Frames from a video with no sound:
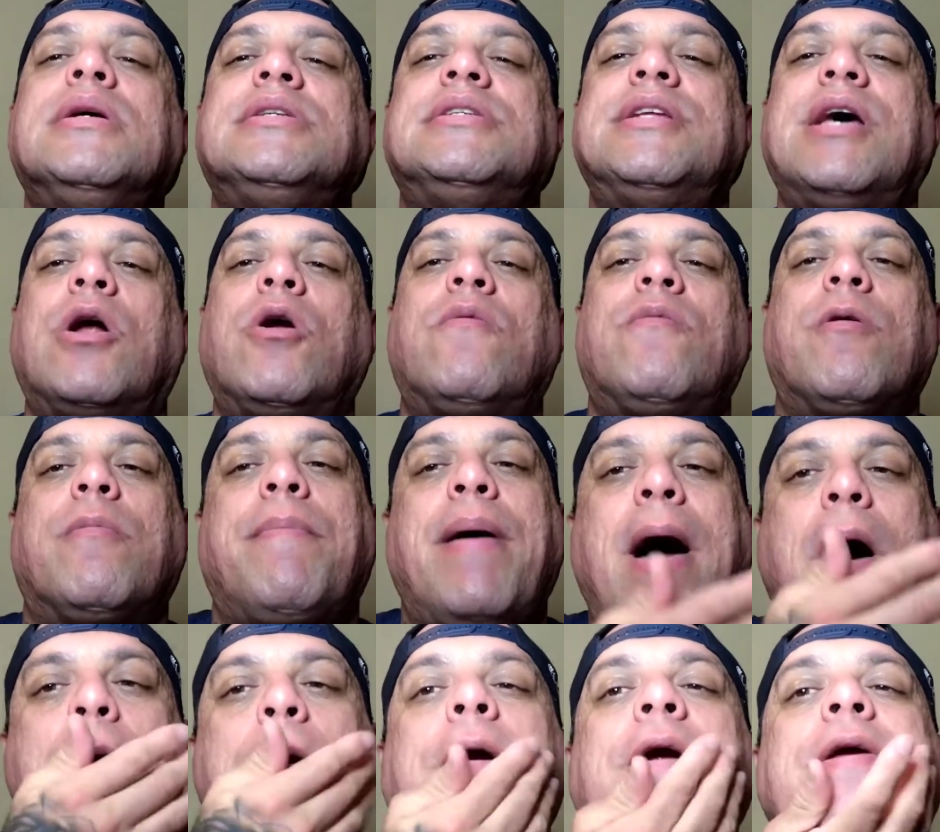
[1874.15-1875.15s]
It's not
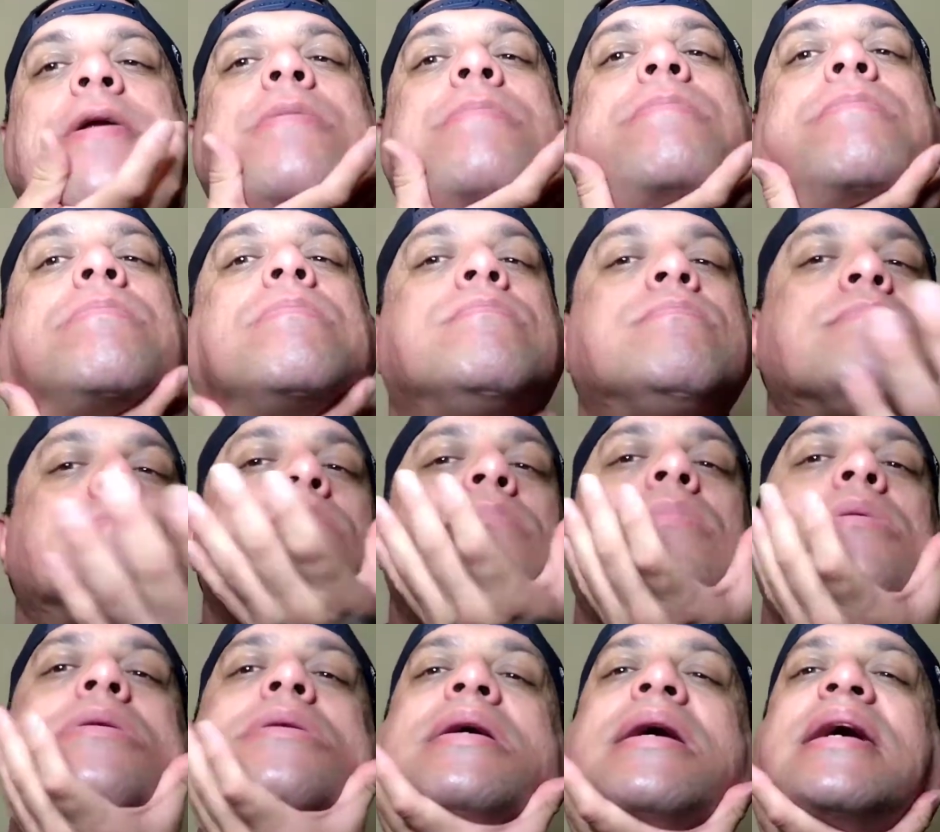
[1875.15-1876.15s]
overpowering
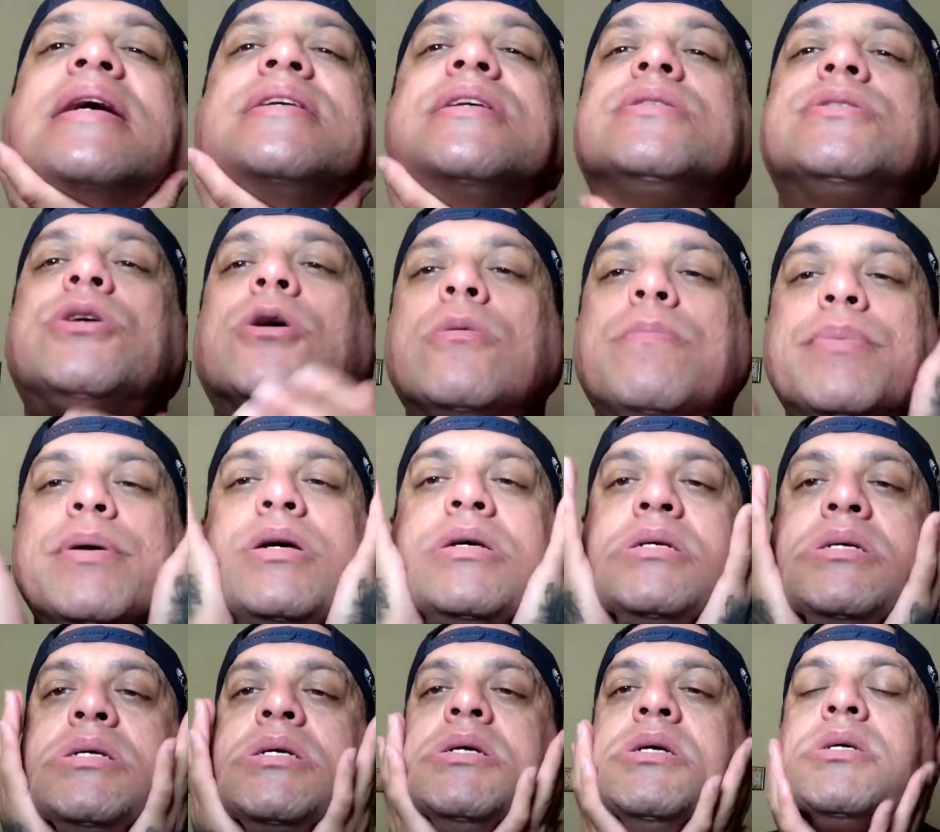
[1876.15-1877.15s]
as the soap
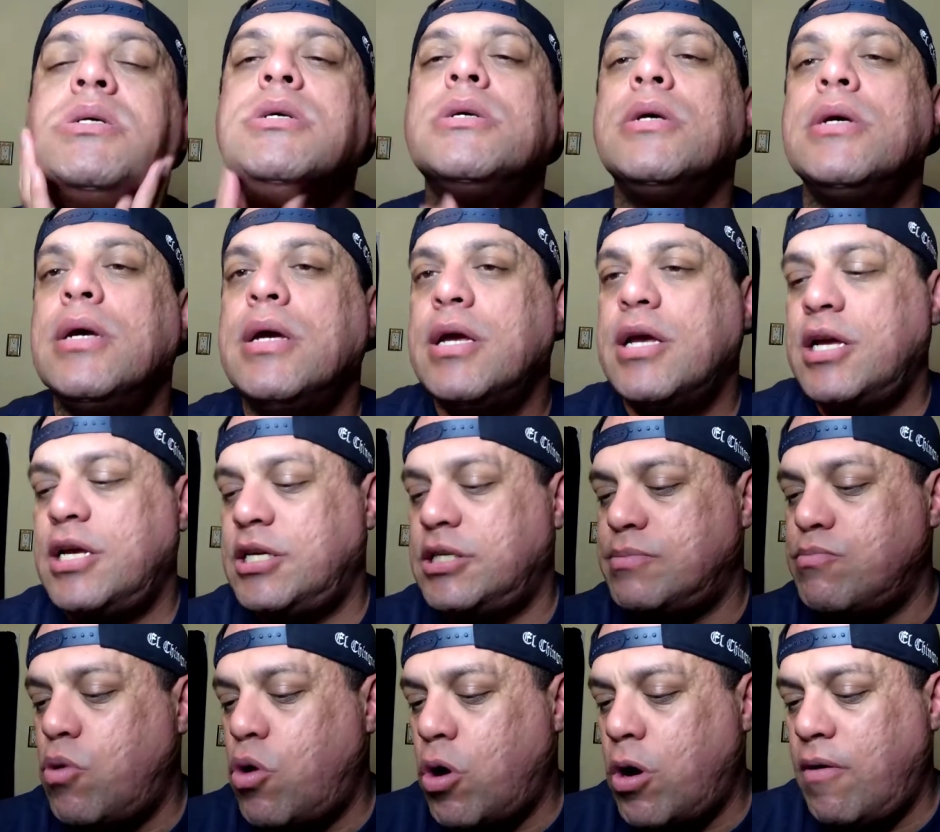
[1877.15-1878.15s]
is.
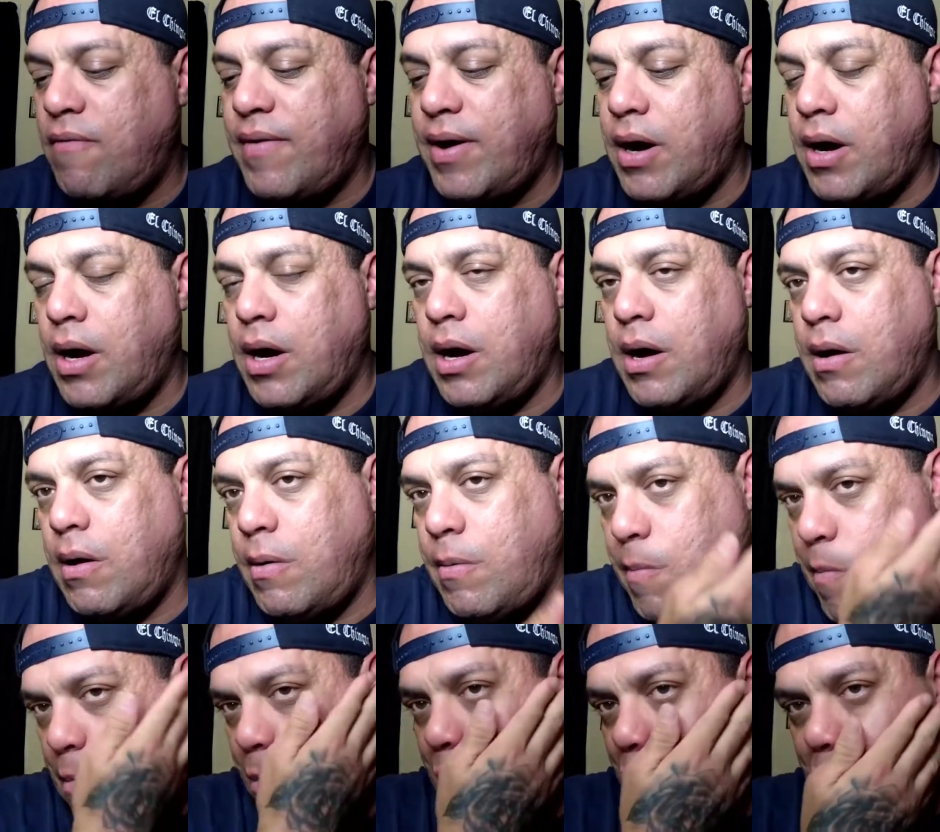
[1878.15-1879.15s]
It's more of a
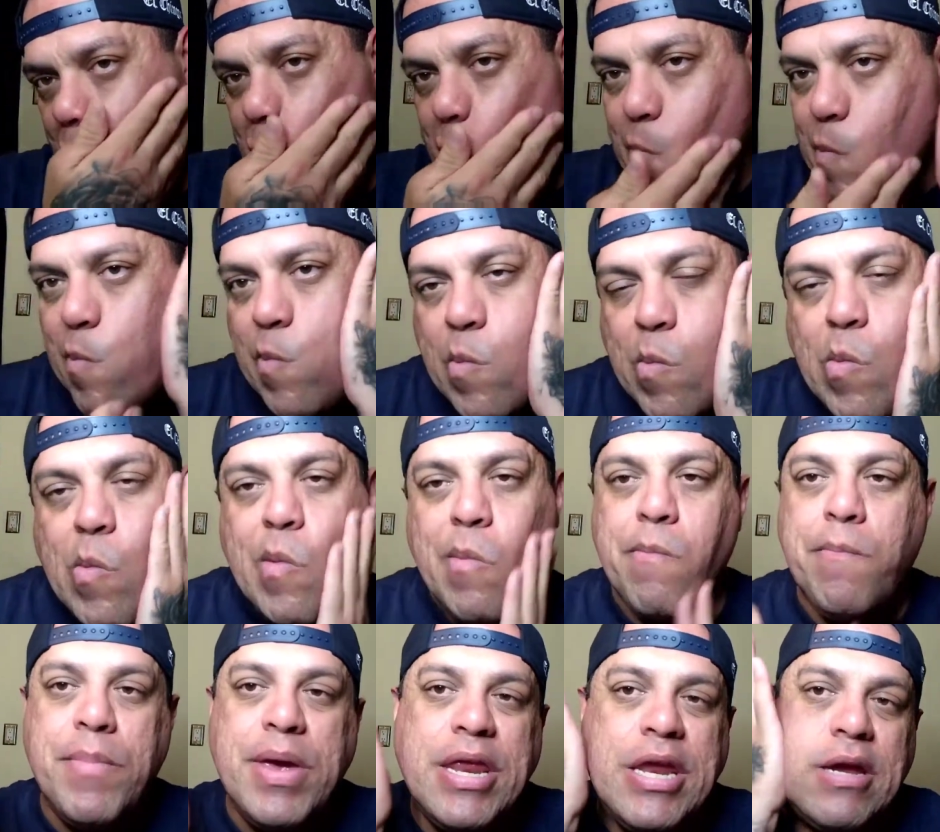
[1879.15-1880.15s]

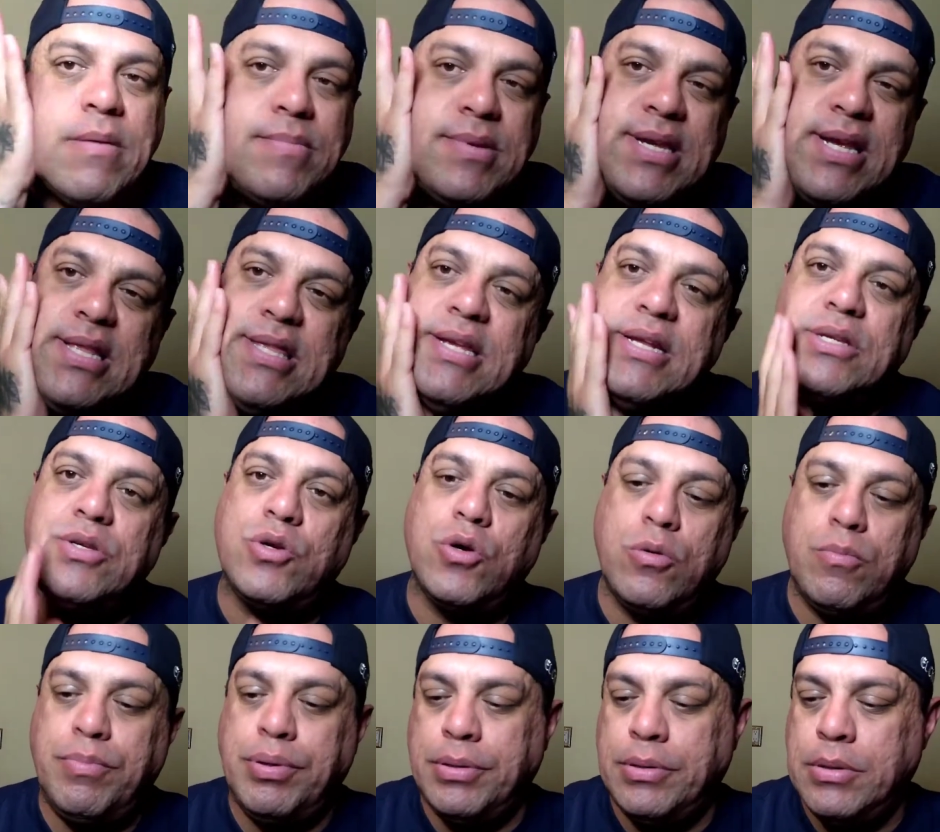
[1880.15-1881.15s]
medium scented
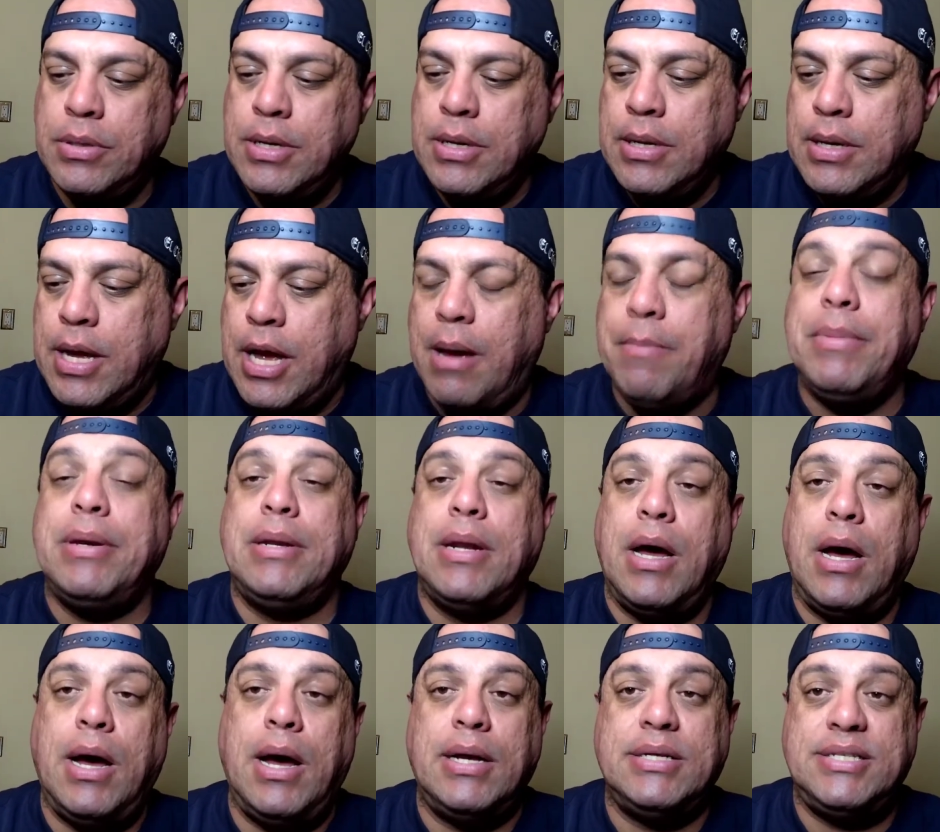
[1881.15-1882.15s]
soap. I
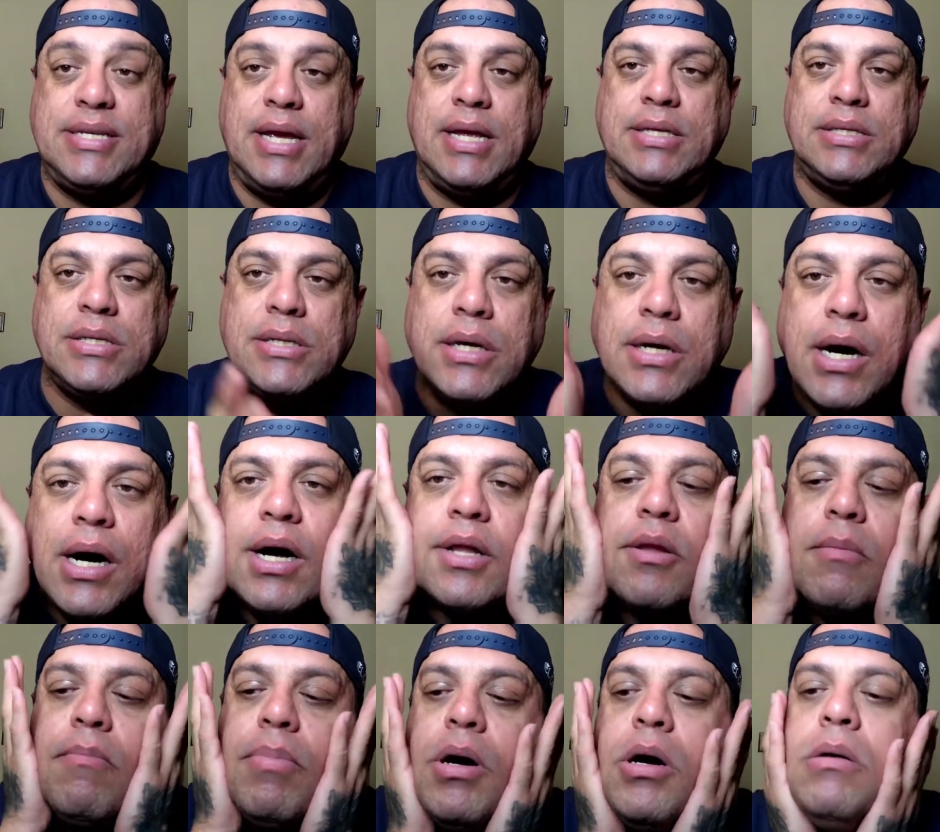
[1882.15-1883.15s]
mean, scent
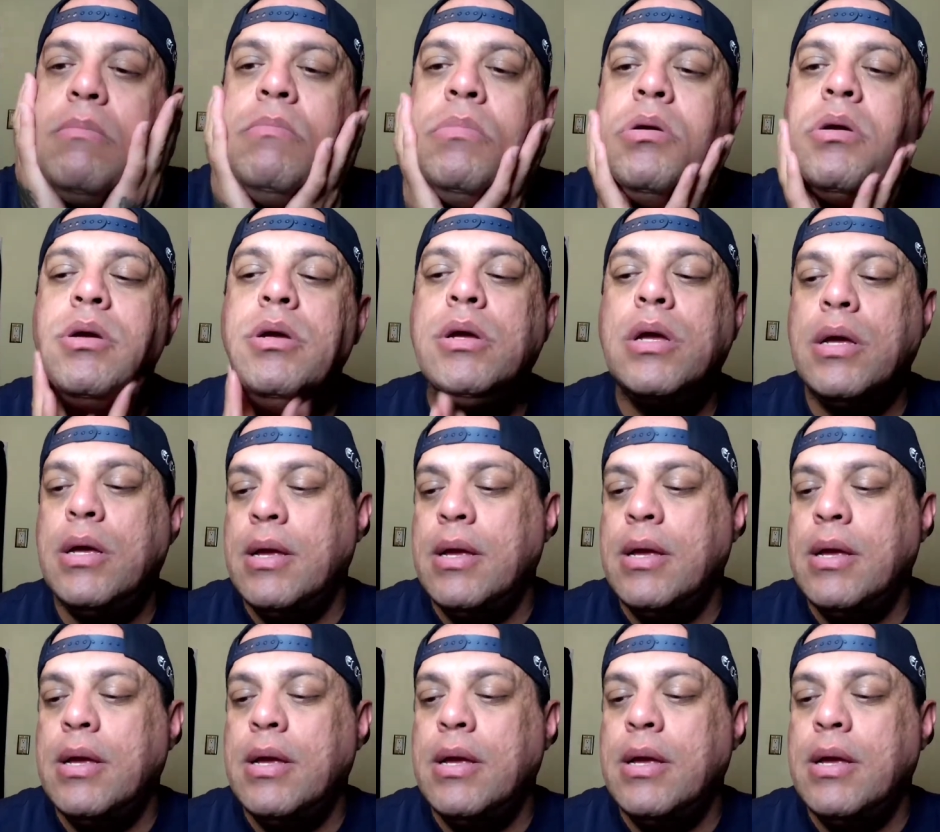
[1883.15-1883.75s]
on the balm.